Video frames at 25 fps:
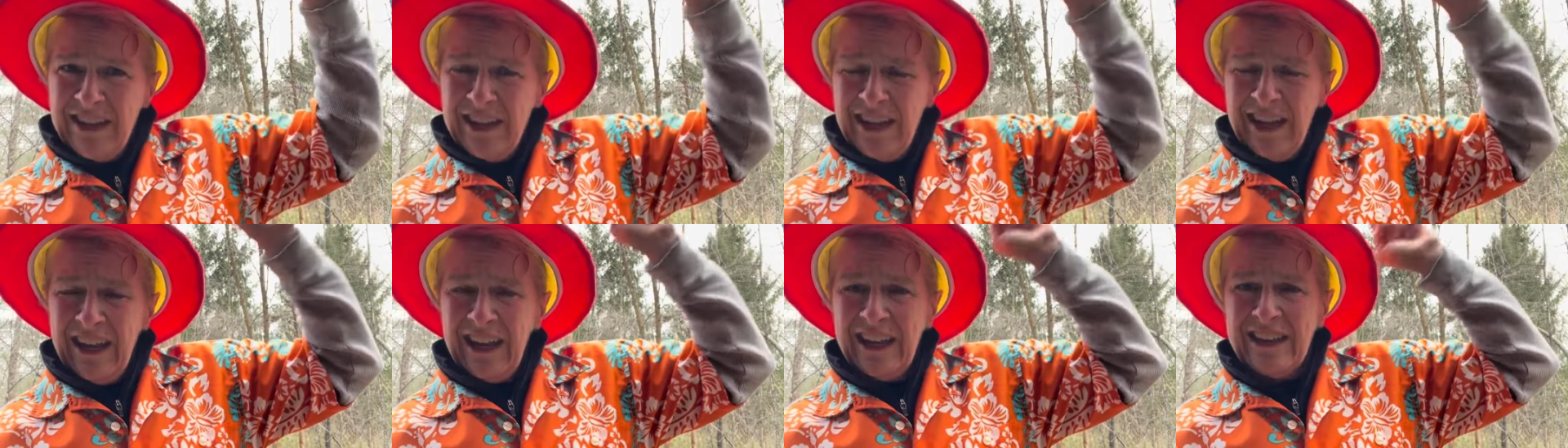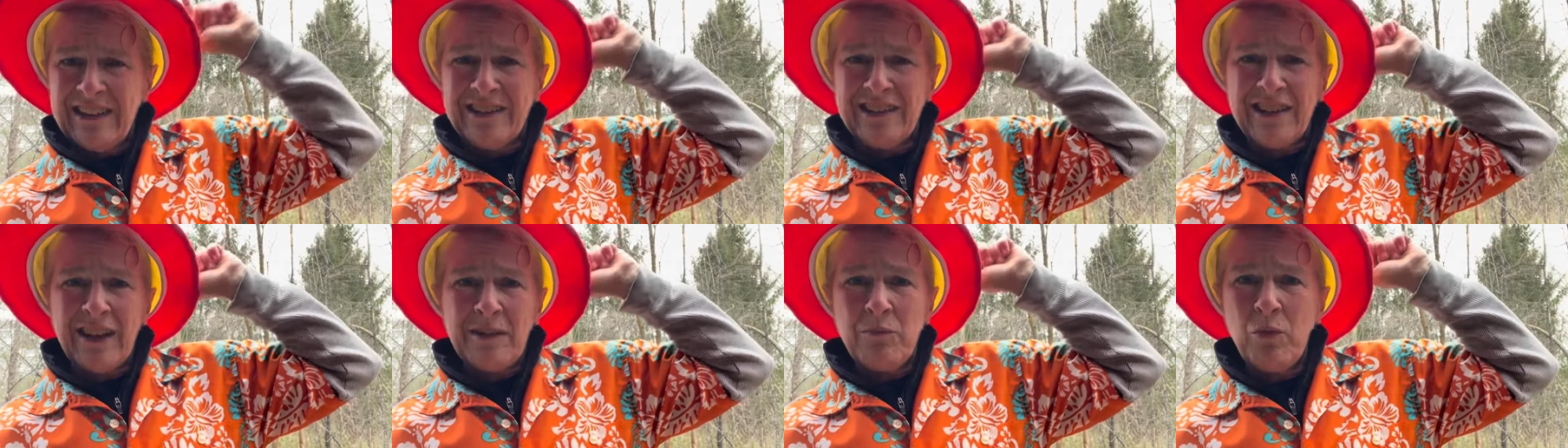
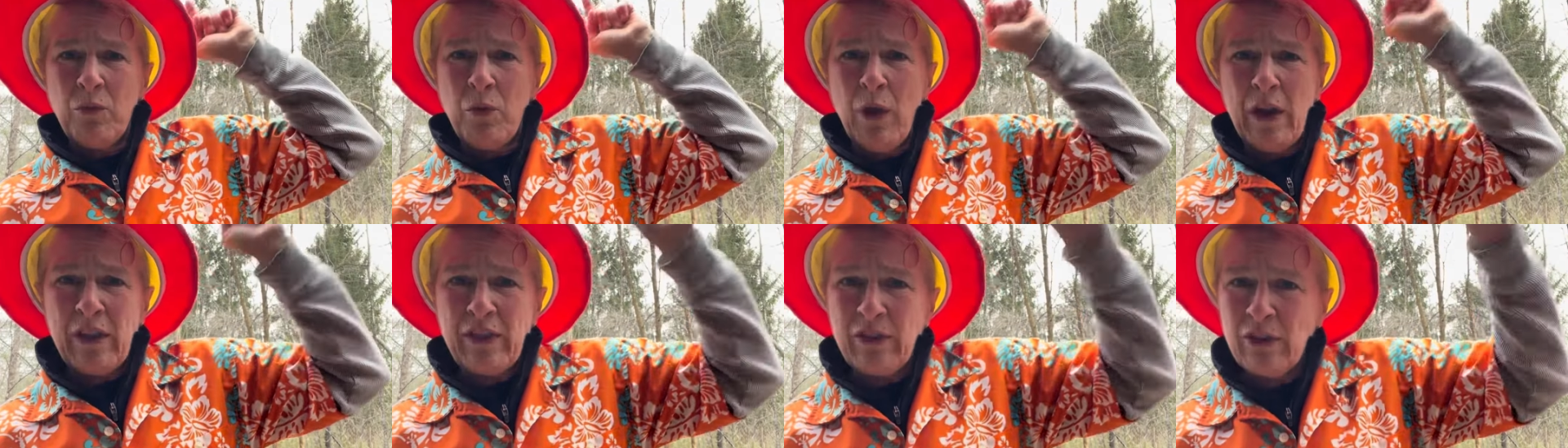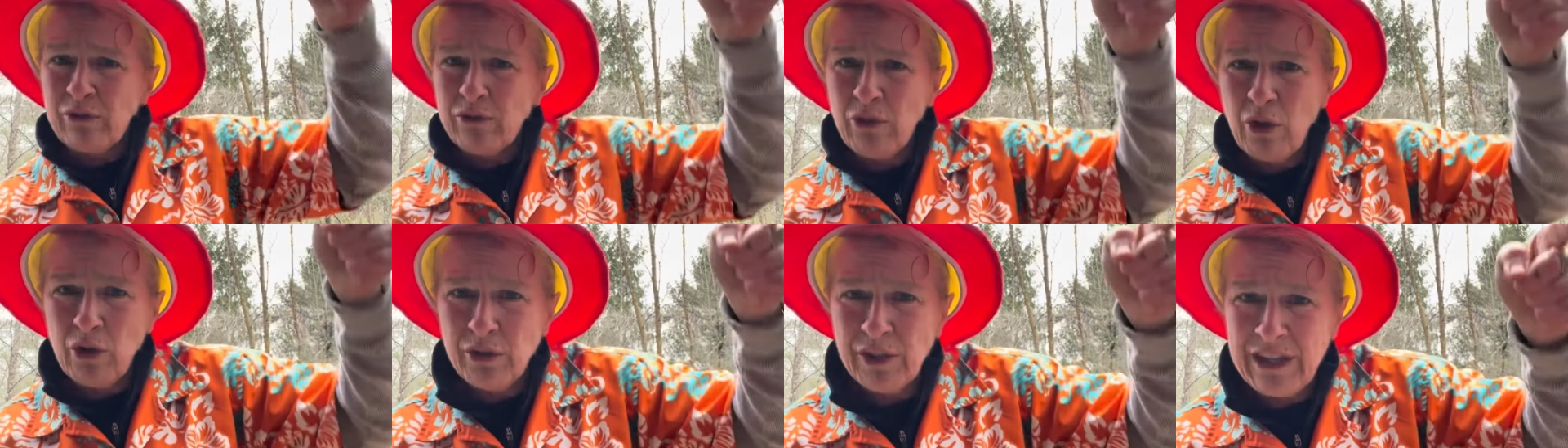and some weather
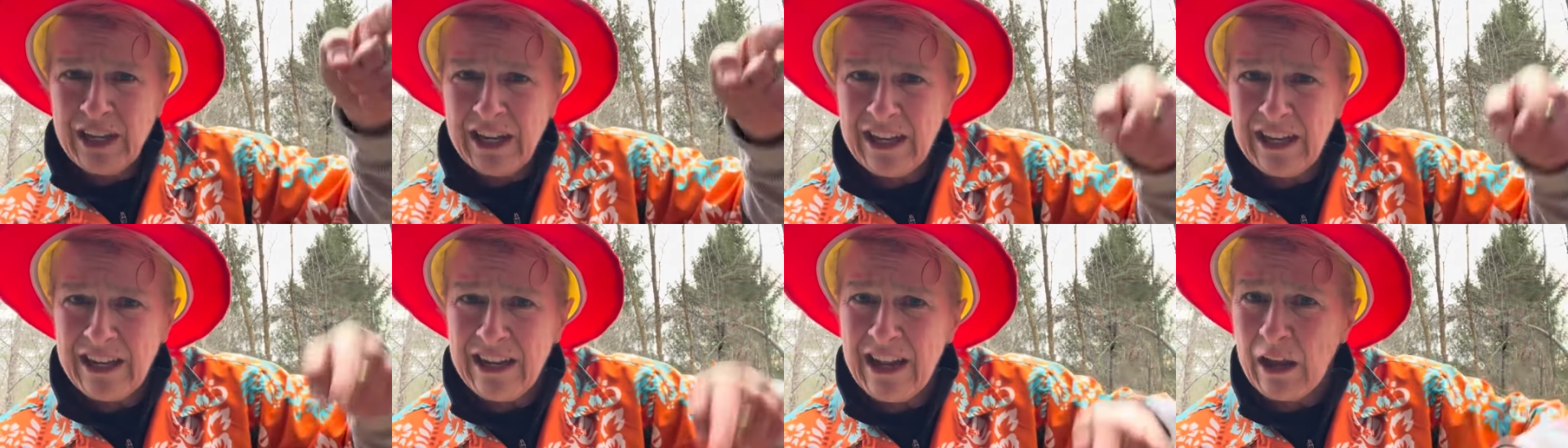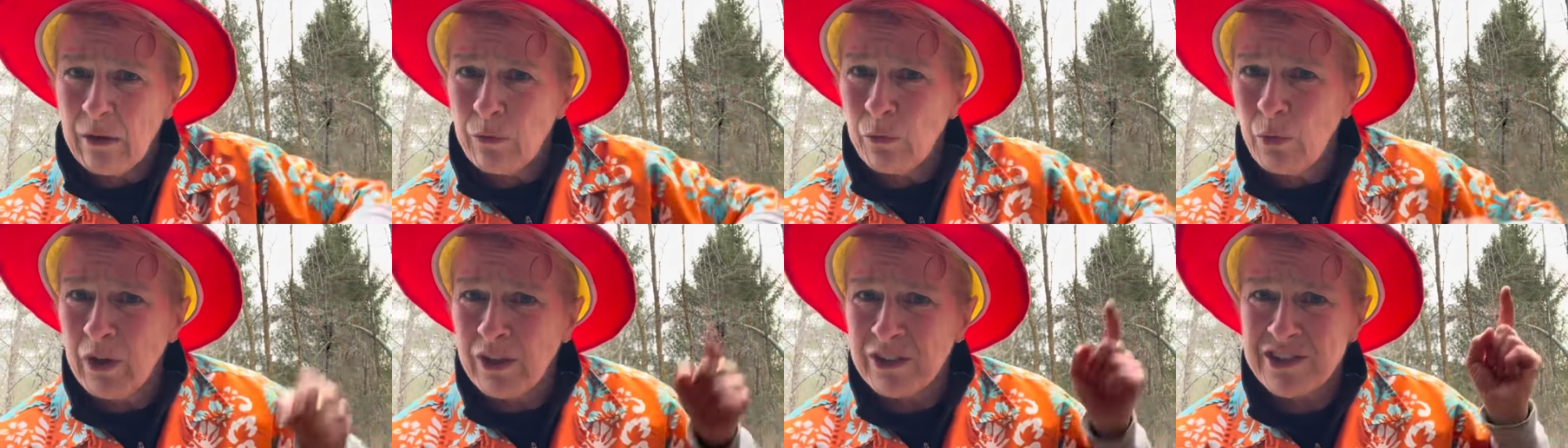rolling in,
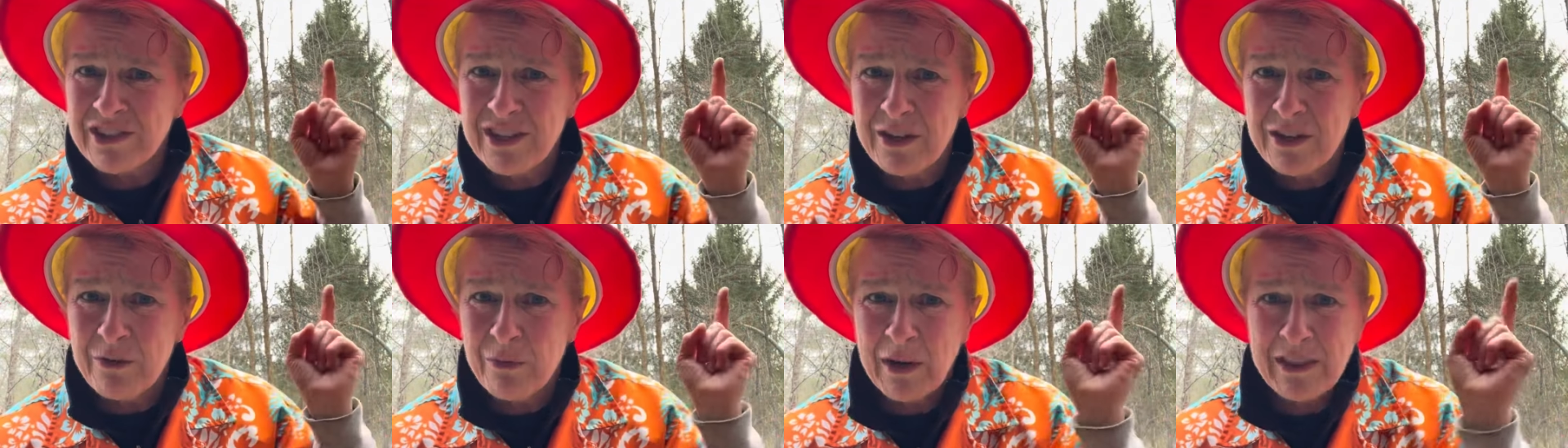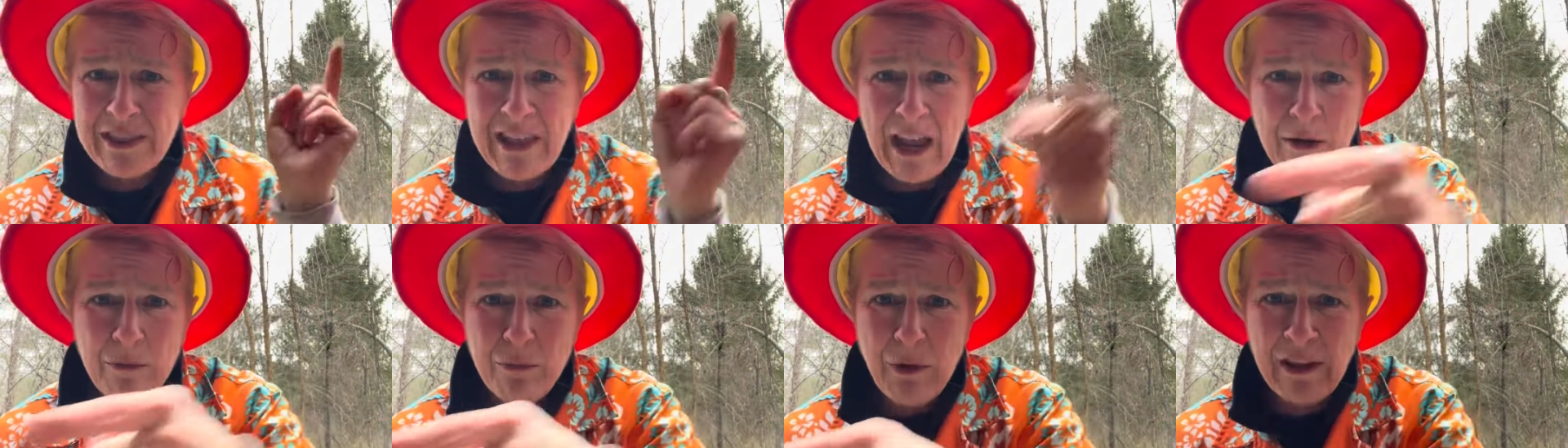and we'll see what
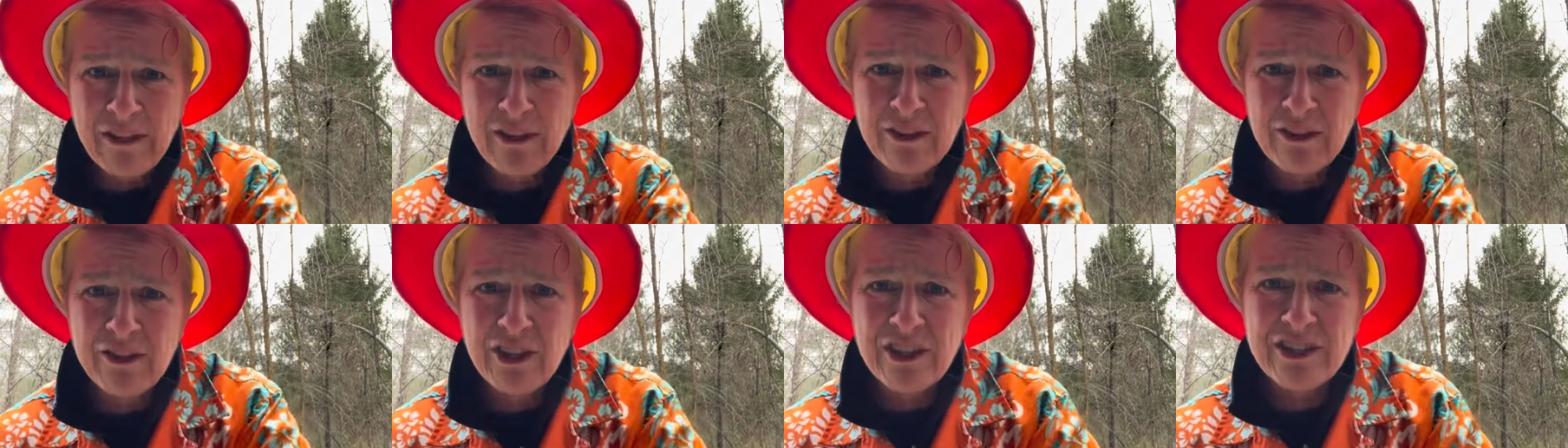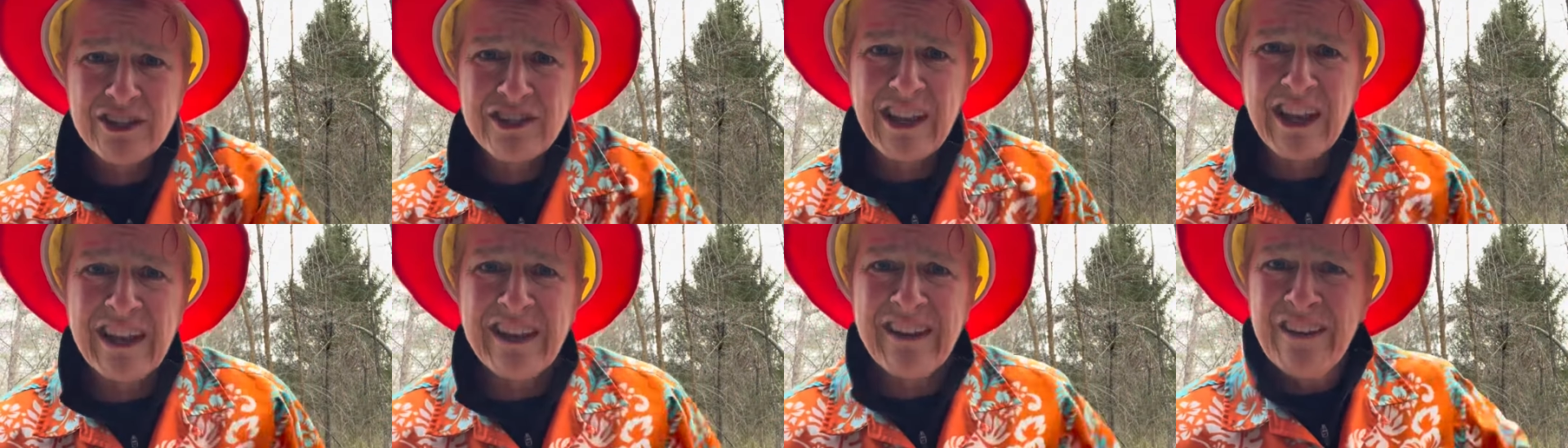that weather
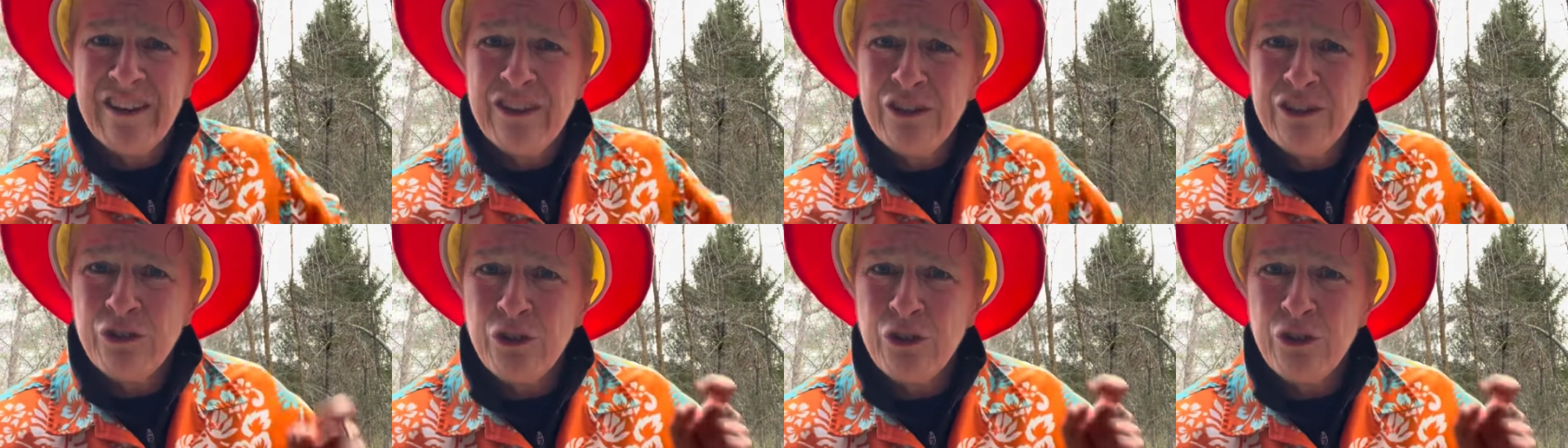looks like.